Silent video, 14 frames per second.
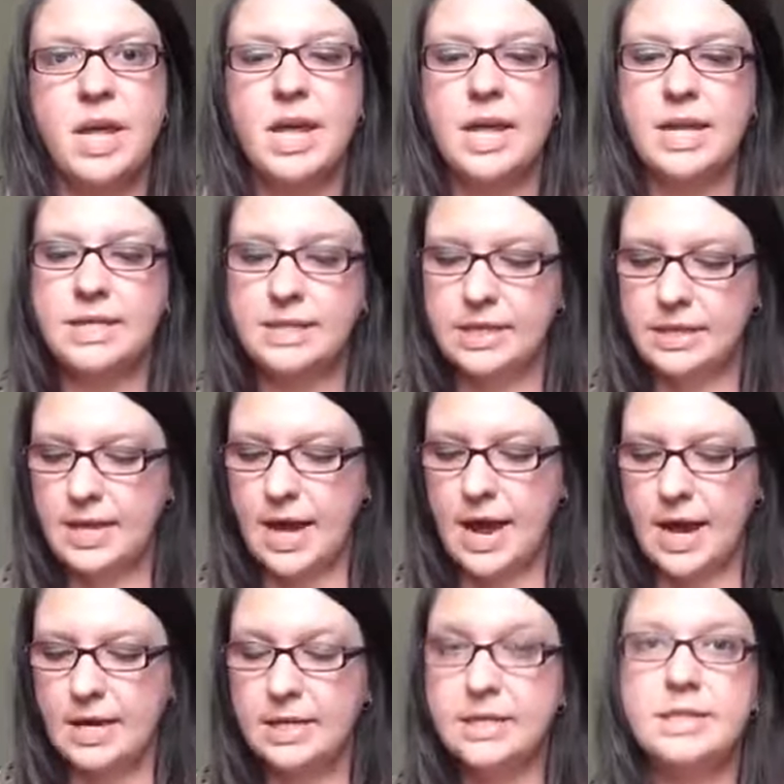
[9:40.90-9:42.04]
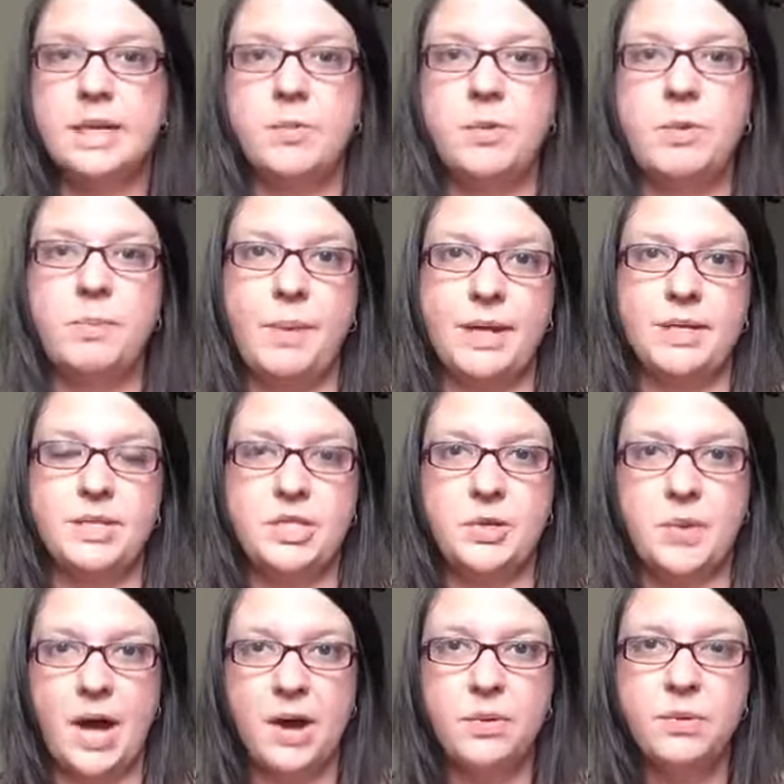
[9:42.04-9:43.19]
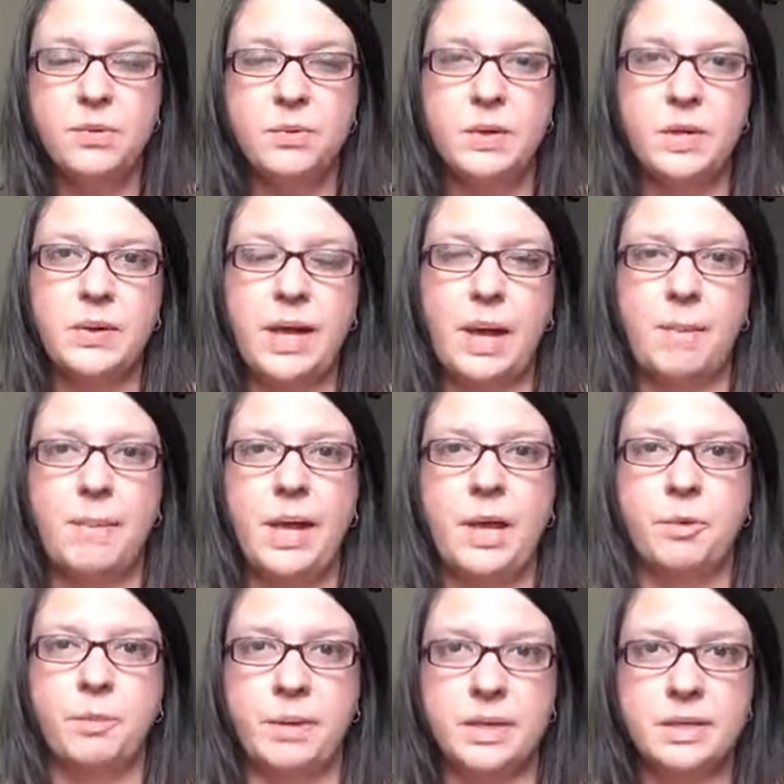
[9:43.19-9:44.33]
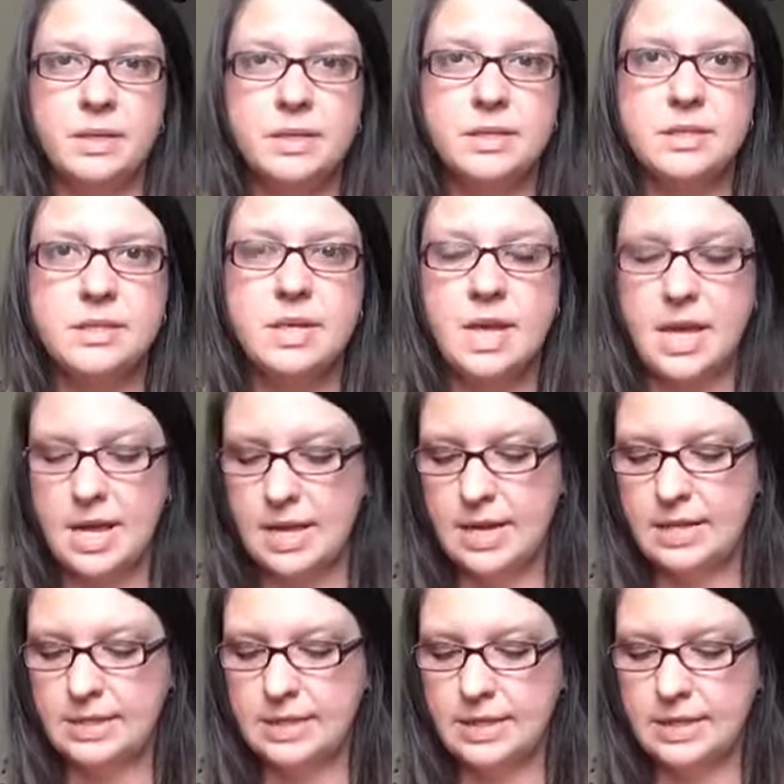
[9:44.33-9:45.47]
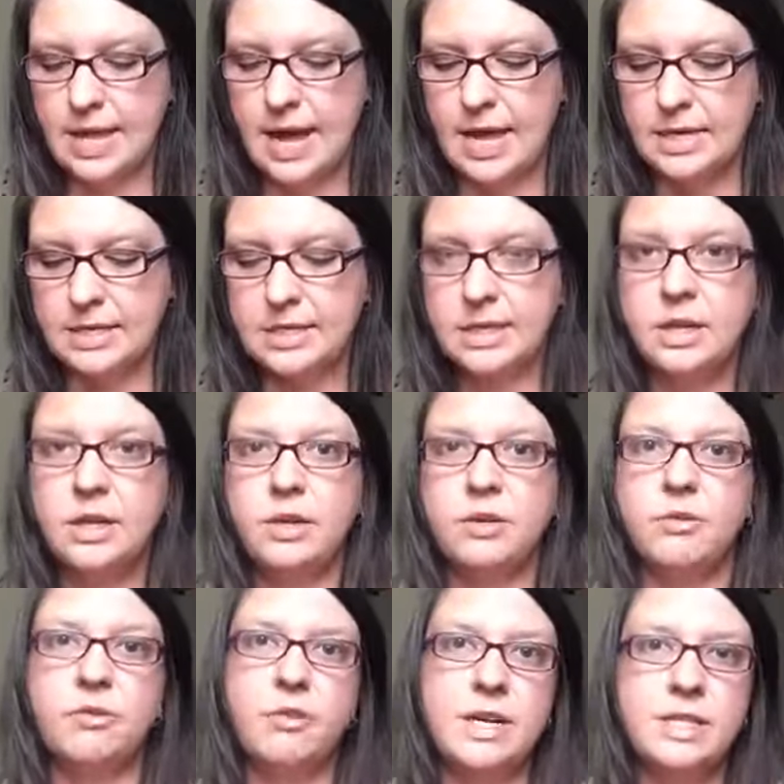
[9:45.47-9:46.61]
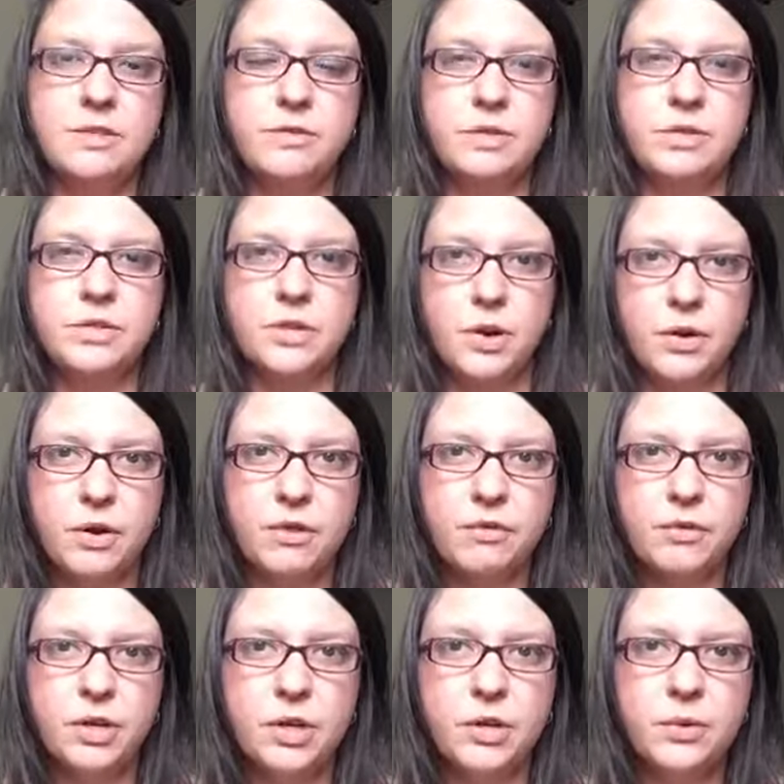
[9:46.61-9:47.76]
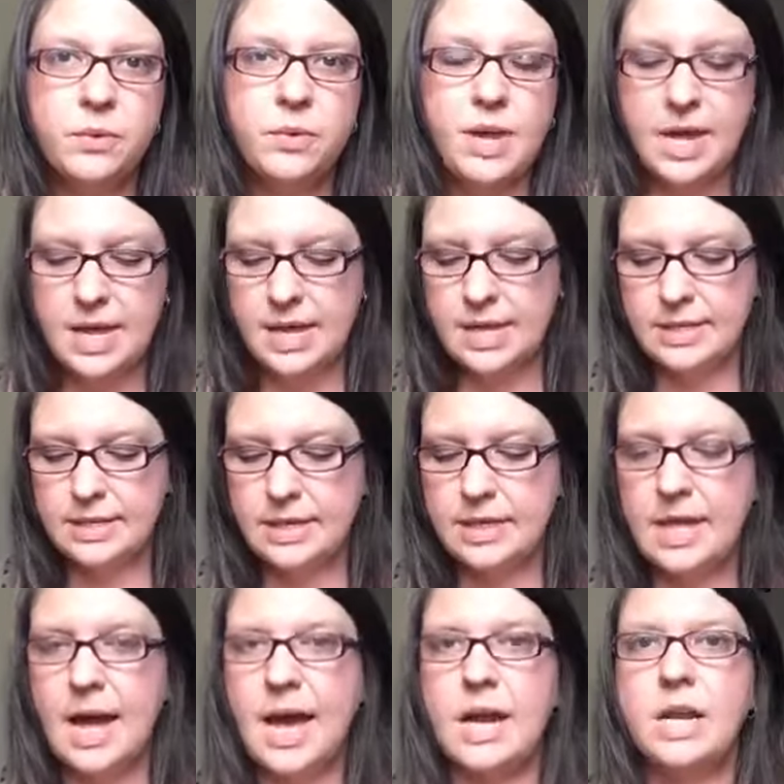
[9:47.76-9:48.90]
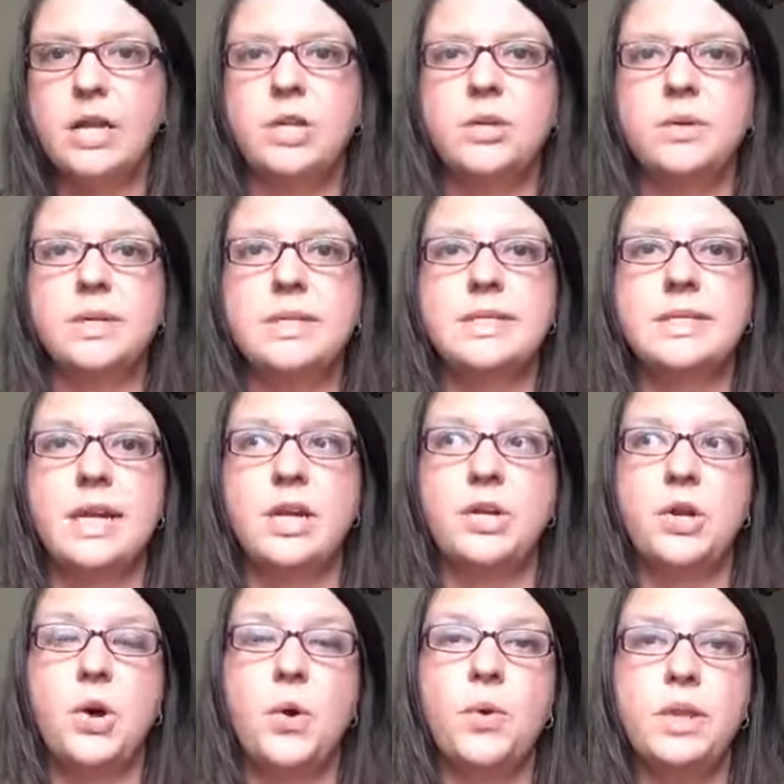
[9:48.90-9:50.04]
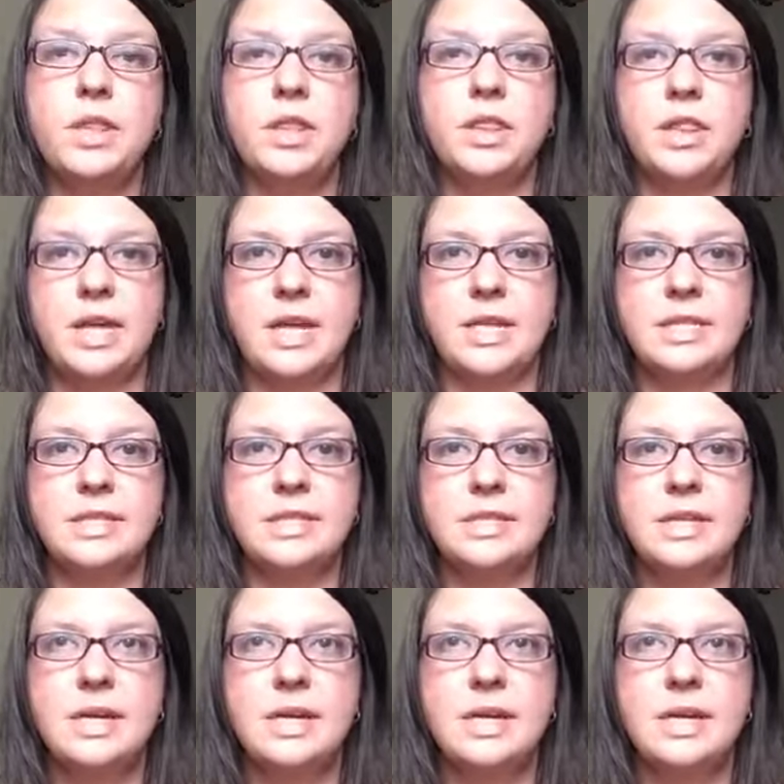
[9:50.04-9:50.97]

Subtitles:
Is it that someone bails you out when you can't pay your bills? Is it that your friends feel sorry for you? Is it that you can say no to the things